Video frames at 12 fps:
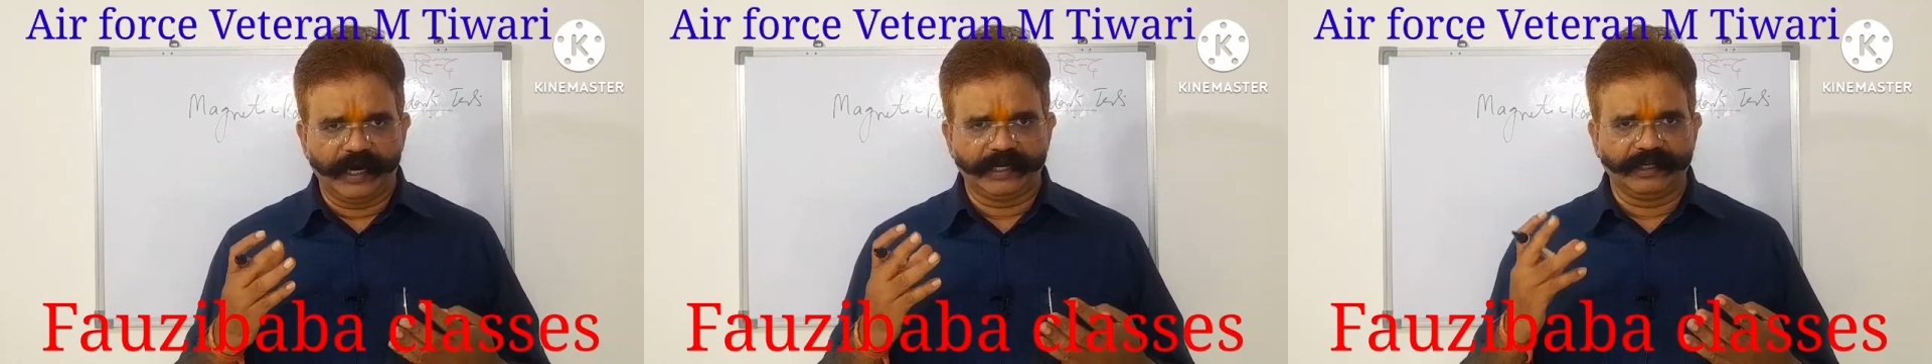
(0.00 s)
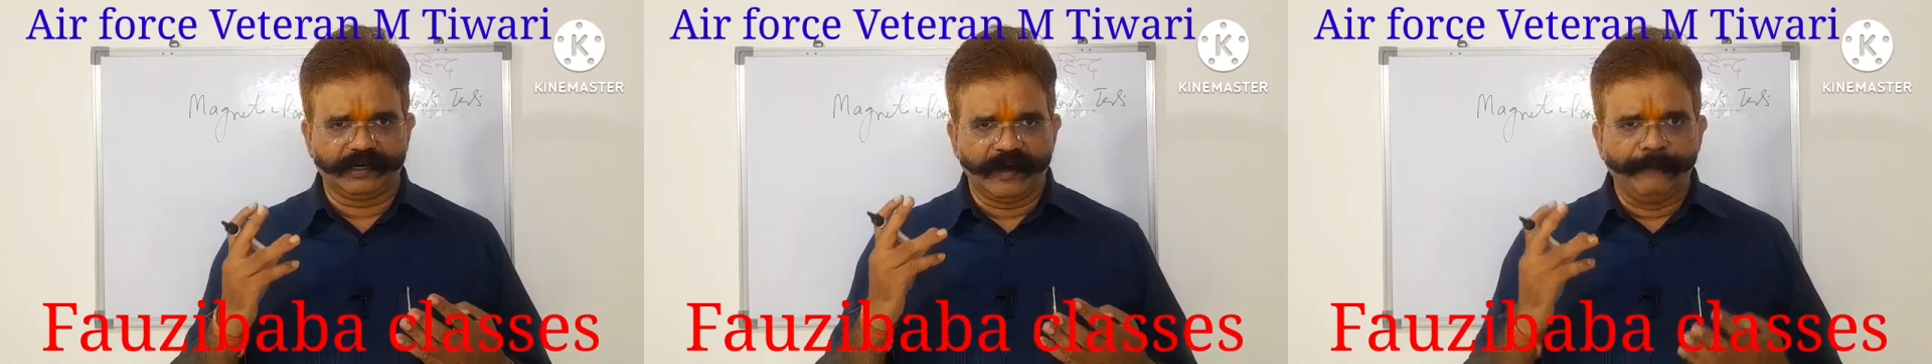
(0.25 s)

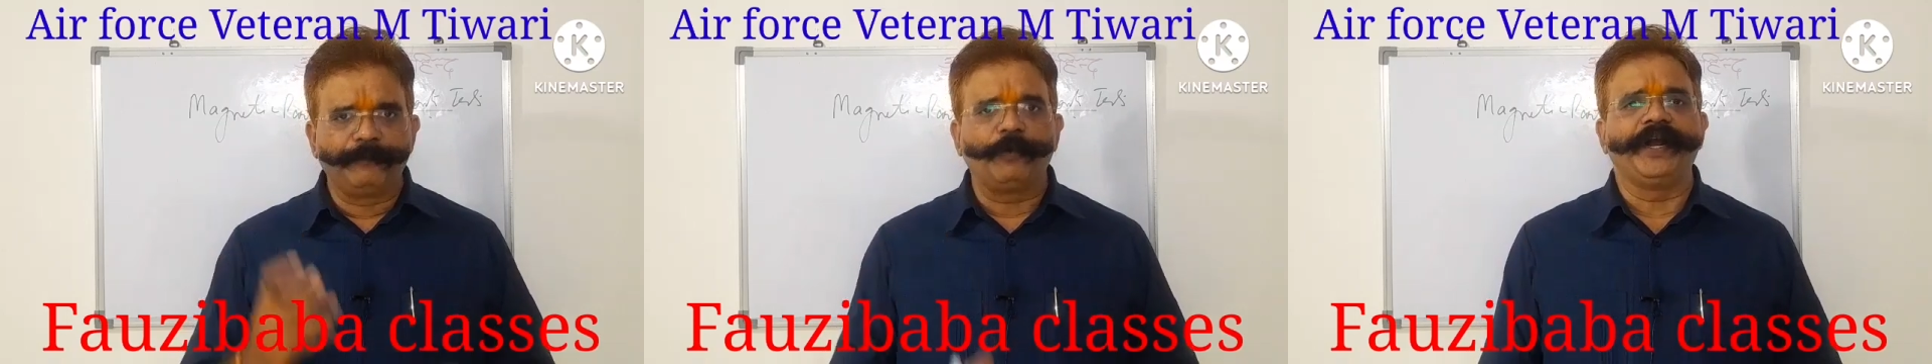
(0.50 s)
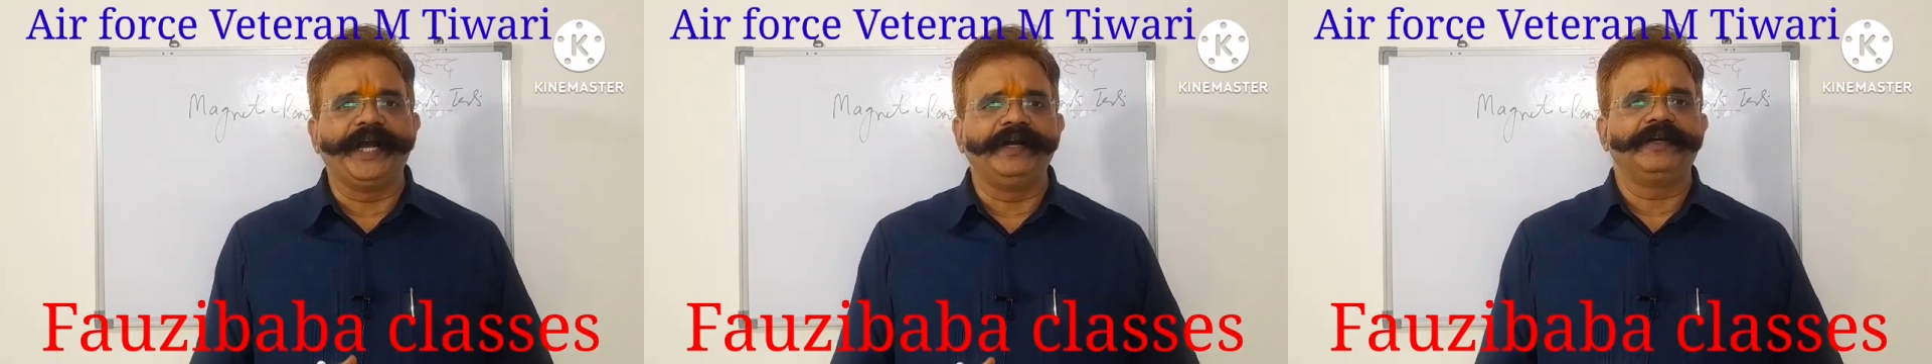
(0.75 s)
the
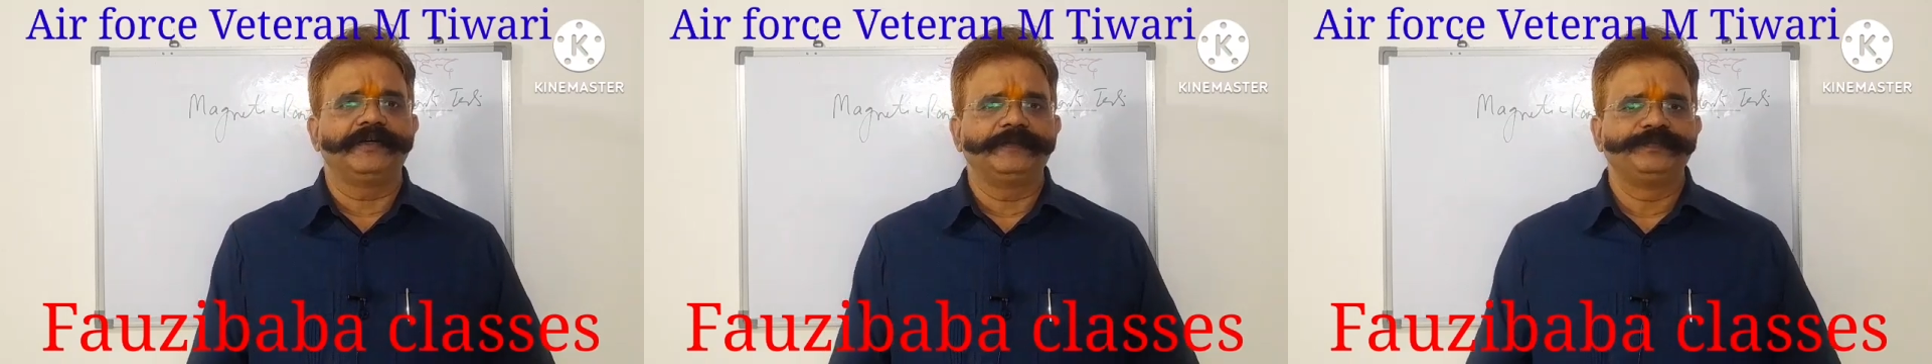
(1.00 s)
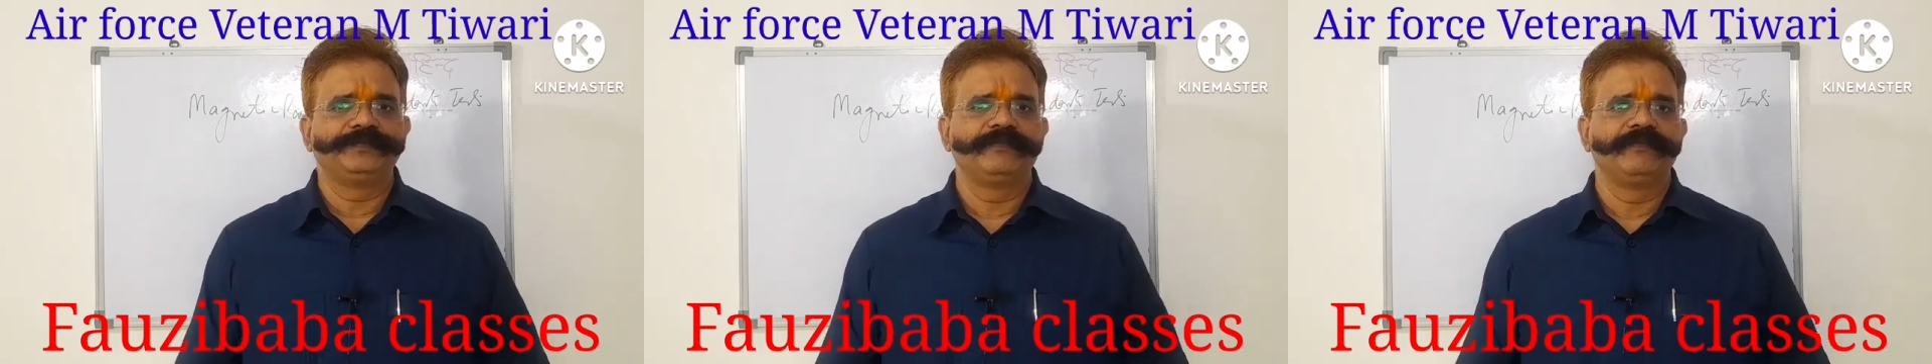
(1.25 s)
component
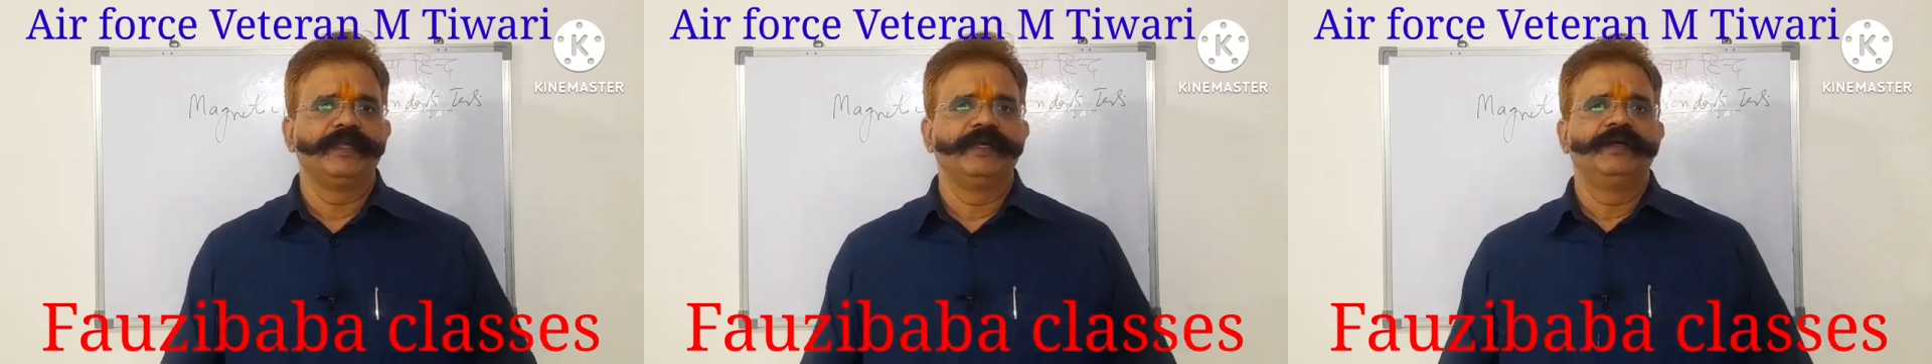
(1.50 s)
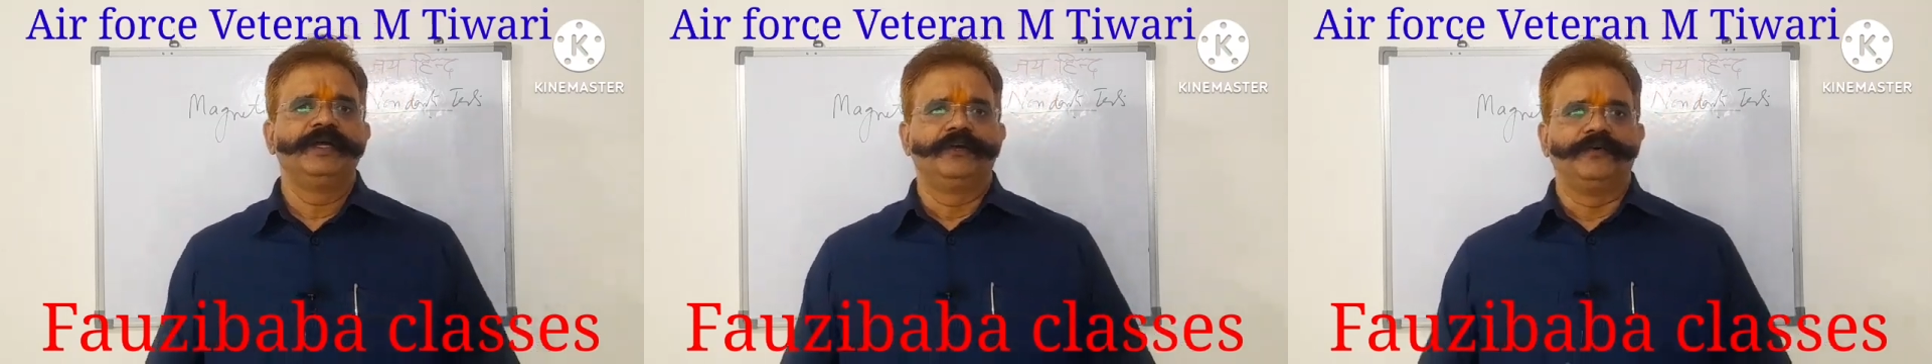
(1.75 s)

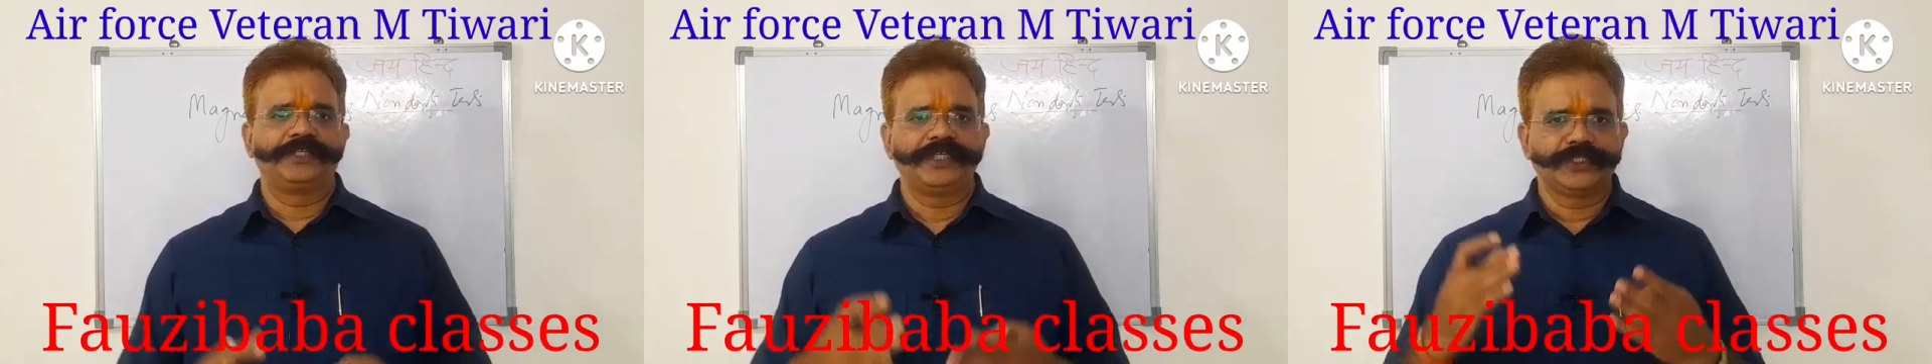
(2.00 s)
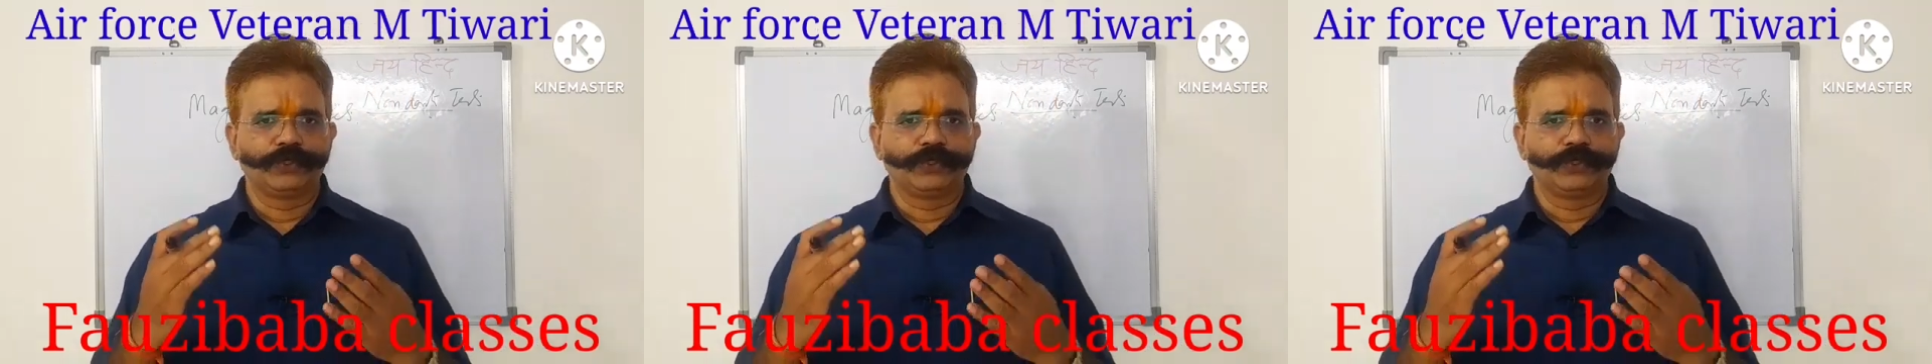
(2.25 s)
which is